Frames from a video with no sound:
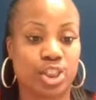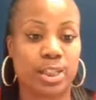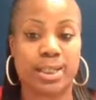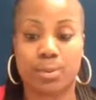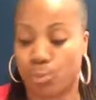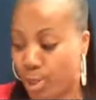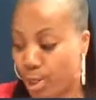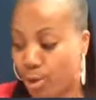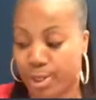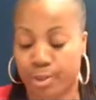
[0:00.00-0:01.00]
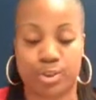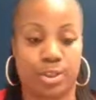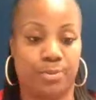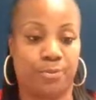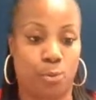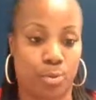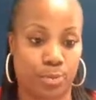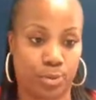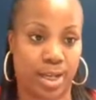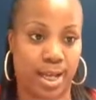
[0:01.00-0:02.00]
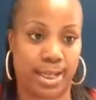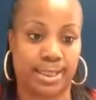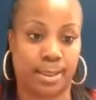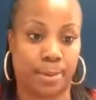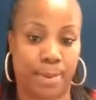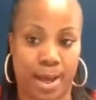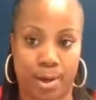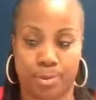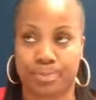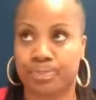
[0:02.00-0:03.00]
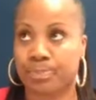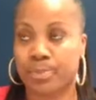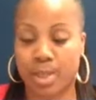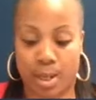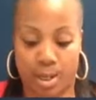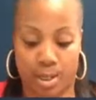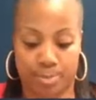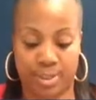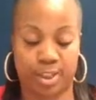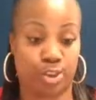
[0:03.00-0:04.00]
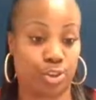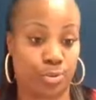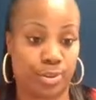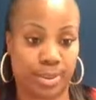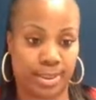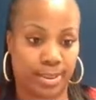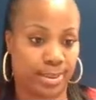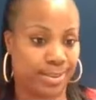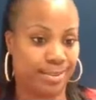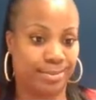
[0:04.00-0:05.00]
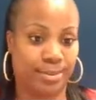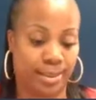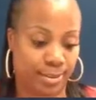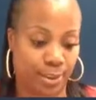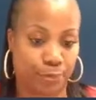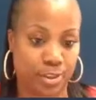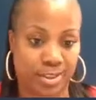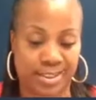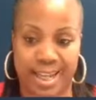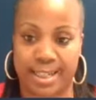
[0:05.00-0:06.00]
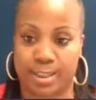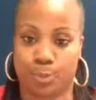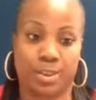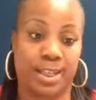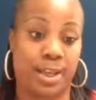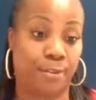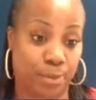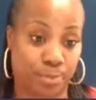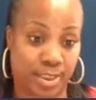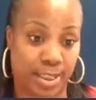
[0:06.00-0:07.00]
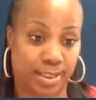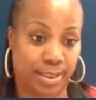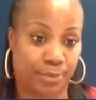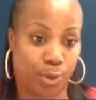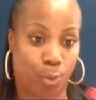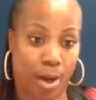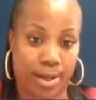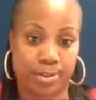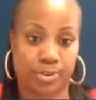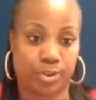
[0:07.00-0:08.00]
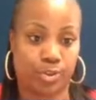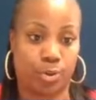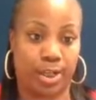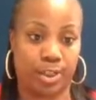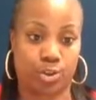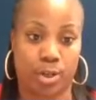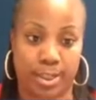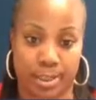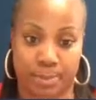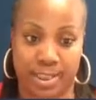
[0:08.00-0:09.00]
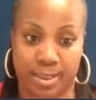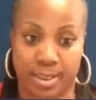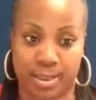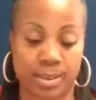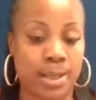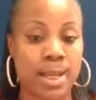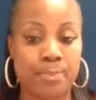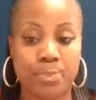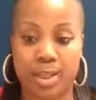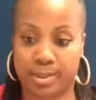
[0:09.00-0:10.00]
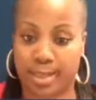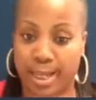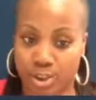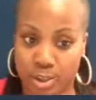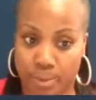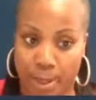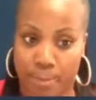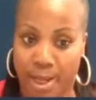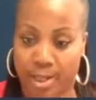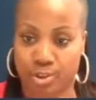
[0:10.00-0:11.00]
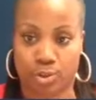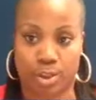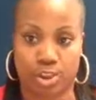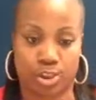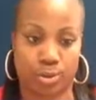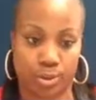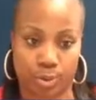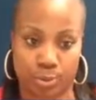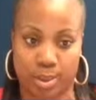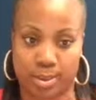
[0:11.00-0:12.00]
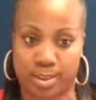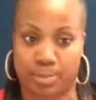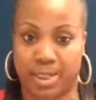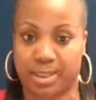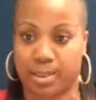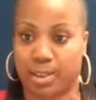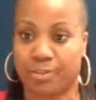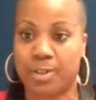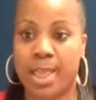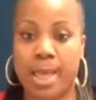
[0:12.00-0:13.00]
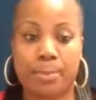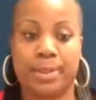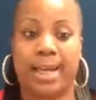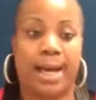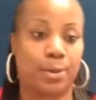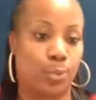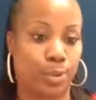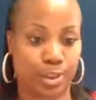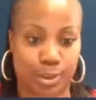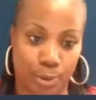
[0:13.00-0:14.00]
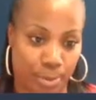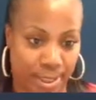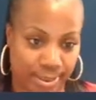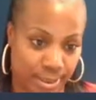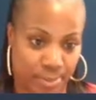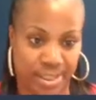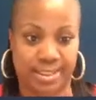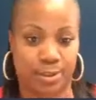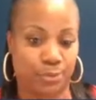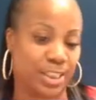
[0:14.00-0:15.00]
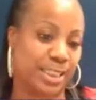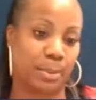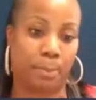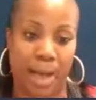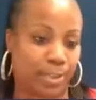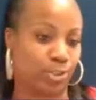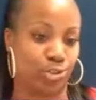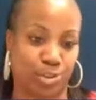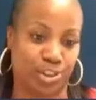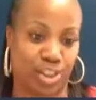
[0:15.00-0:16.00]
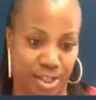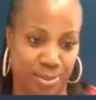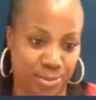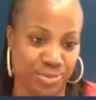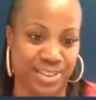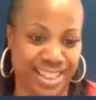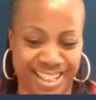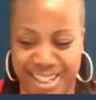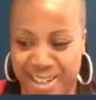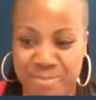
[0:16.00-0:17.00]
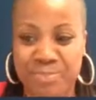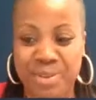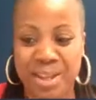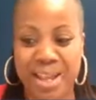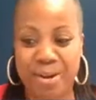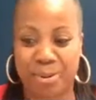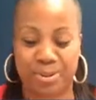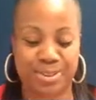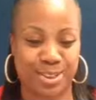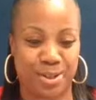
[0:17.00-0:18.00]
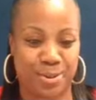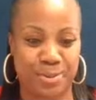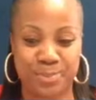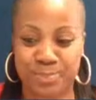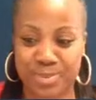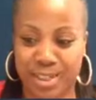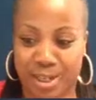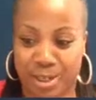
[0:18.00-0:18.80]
We are here to inform you guys about insurances in different states, what the FMCSA requires to start a trucking business. It's not just about box trucks. She also does semi stuff, but I don't want to talk about semi stuff. This is the box truck channel. Also,